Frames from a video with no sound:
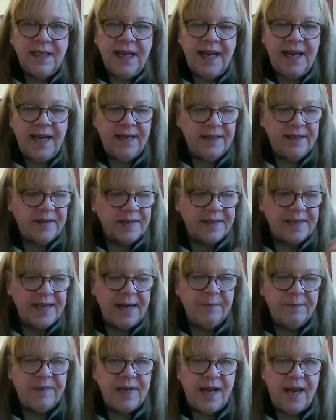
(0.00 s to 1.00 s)
And at the
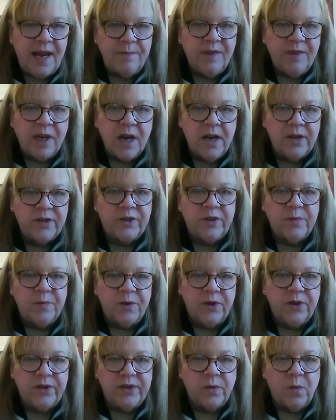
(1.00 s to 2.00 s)
same time, the
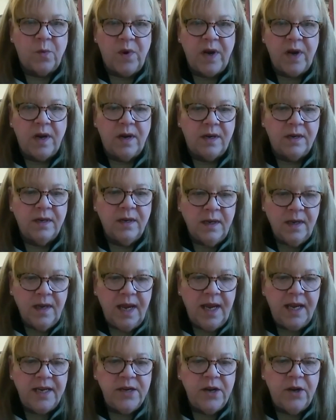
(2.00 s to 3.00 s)
customer is aware
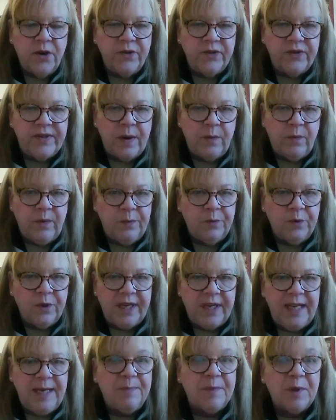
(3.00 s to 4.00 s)
and knows that we
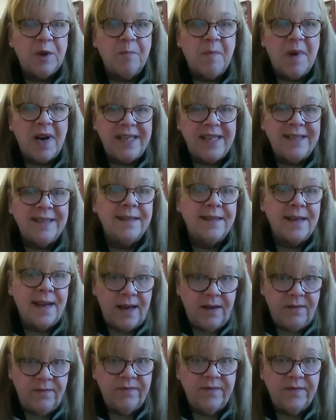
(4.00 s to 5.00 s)
will keep their money
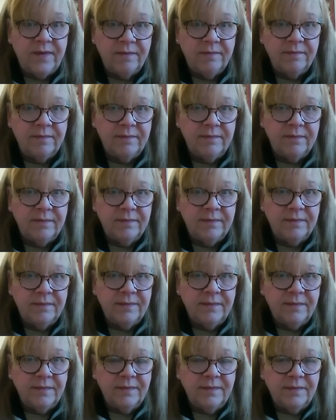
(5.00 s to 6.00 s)
safe.
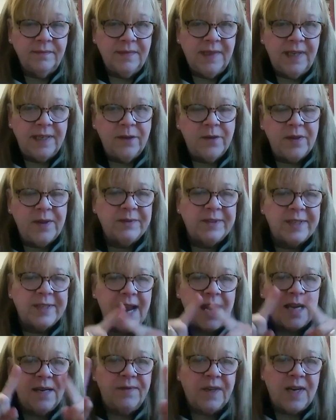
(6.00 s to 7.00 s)
I know that was
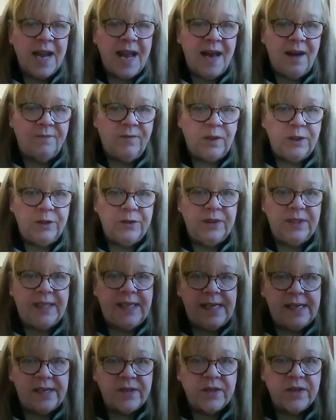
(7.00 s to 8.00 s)
kind of a convoluted
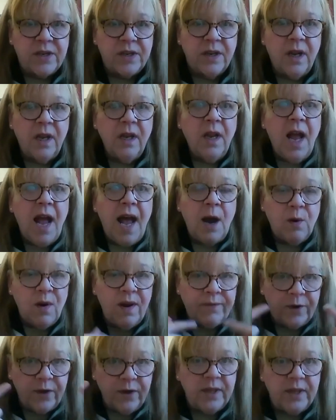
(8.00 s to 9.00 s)
answer.
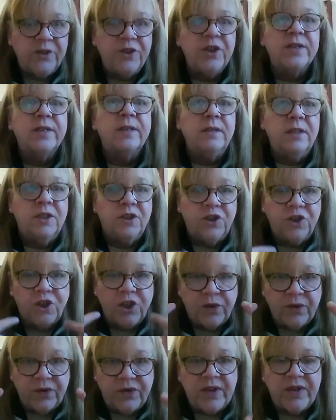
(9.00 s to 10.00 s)
However, it
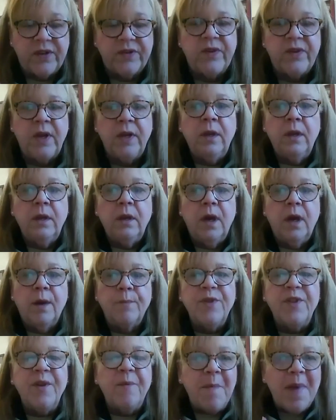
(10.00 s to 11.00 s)
shows us
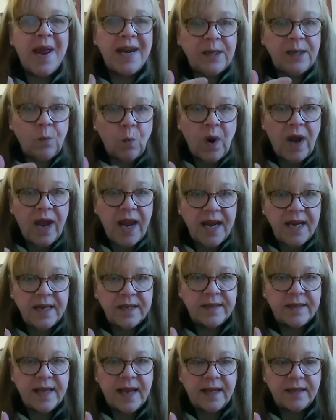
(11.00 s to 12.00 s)
the many
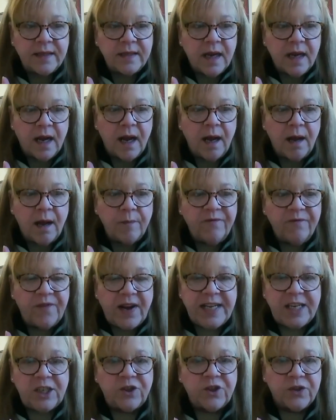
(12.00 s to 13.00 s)
ways that
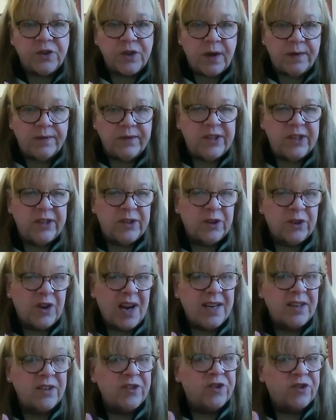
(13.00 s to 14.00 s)
financial services are
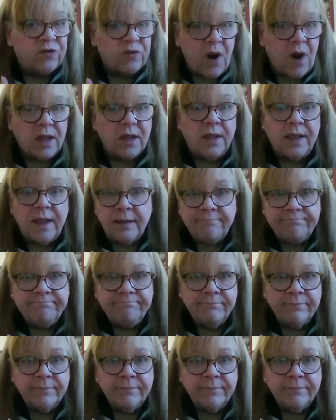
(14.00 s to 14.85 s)
kind of struggling